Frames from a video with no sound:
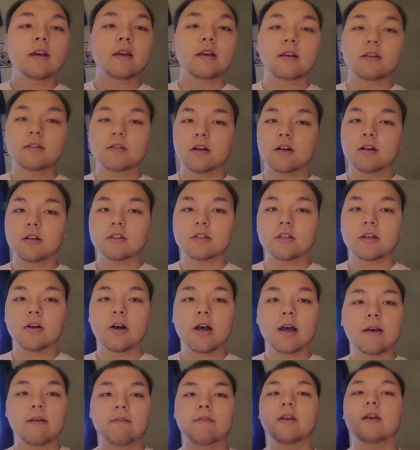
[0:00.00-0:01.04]
is also
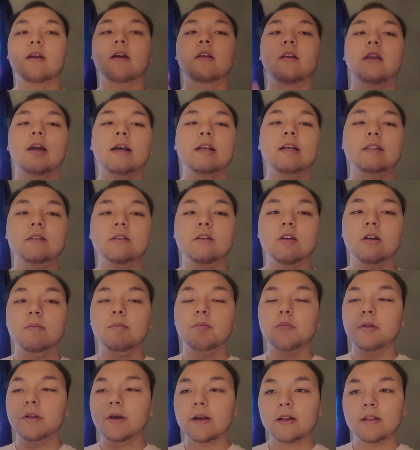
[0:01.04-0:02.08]
having a nice,
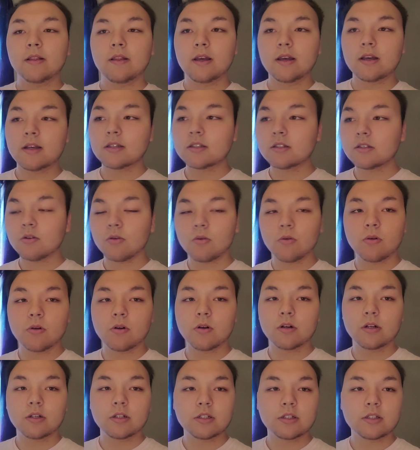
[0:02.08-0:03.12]
good playlist,
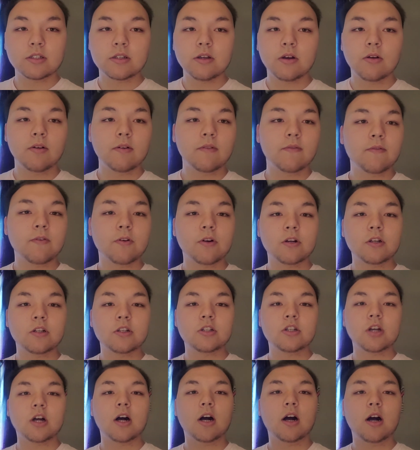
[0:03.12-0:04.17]
or just going for a
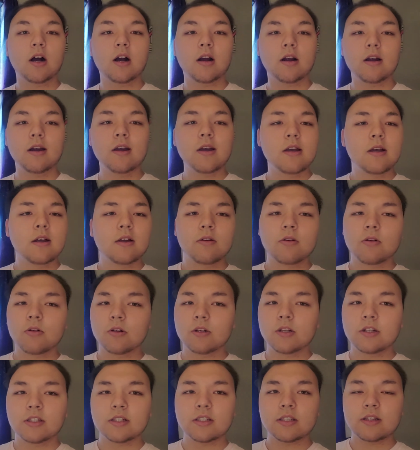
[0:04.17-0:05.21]
jog, or
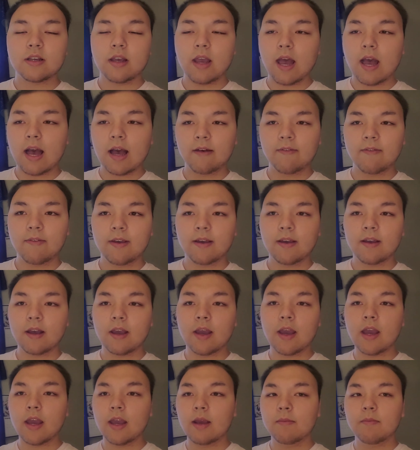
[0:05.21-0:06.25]
just having
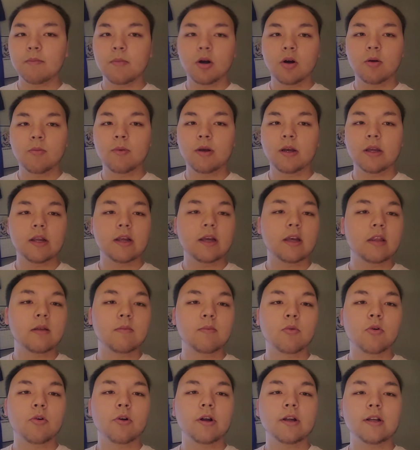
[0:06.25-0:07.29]
a moment in the
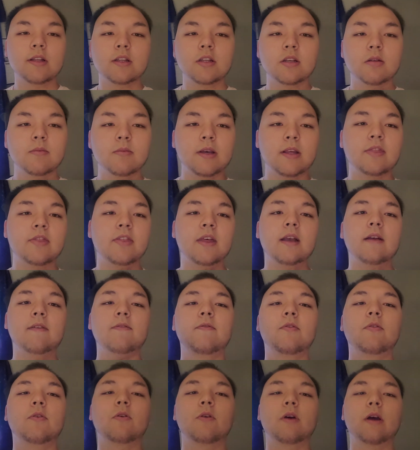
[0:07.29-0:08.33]
morning to be
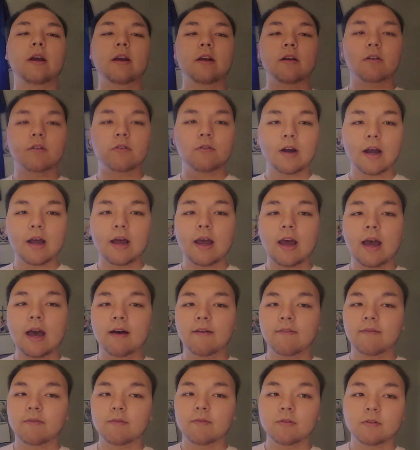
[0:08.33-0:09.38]
thankful and
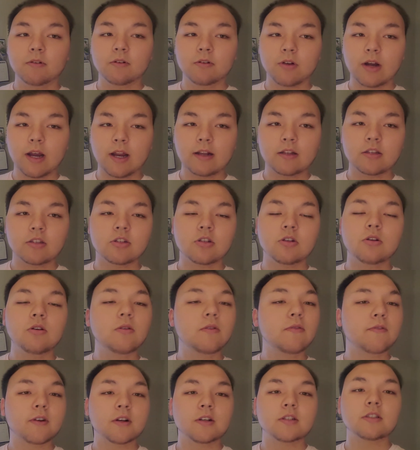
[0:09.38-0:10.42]
have
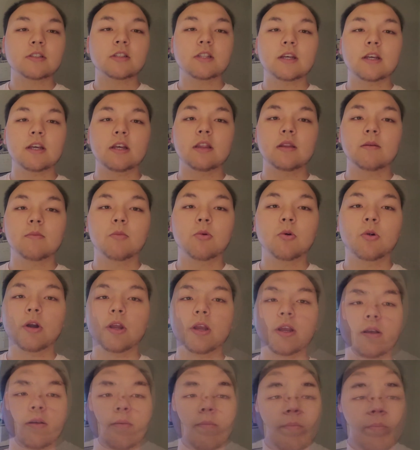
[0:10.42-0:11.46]
gratitude first thing in the
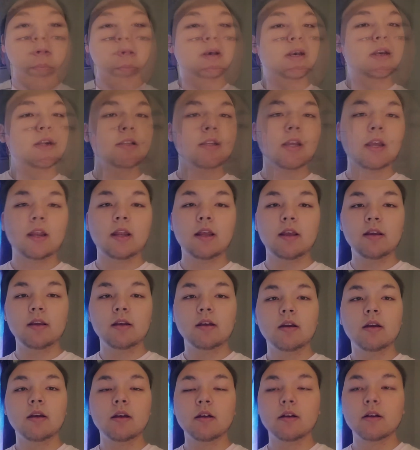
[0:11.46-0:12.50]
morning.
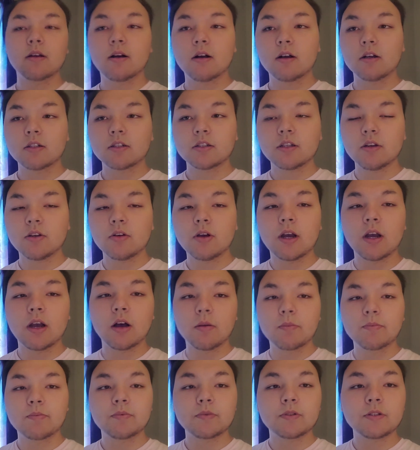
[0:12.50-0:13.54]
Meditating also
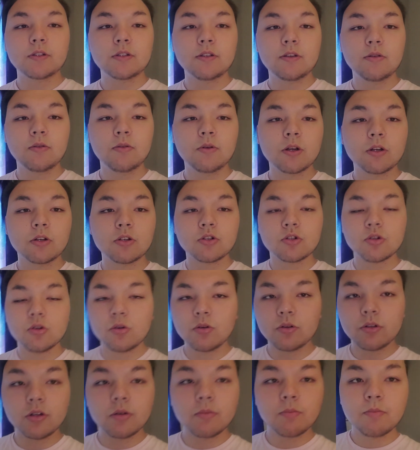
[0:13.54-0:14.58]
helps you
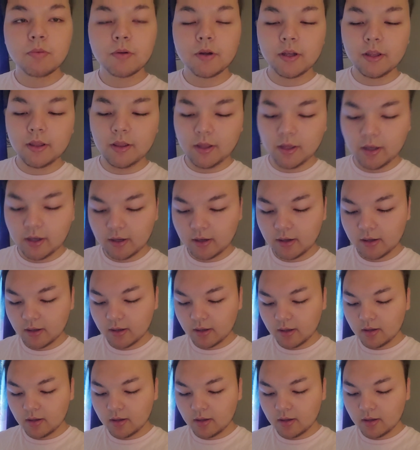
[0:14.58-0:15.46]
control your breathing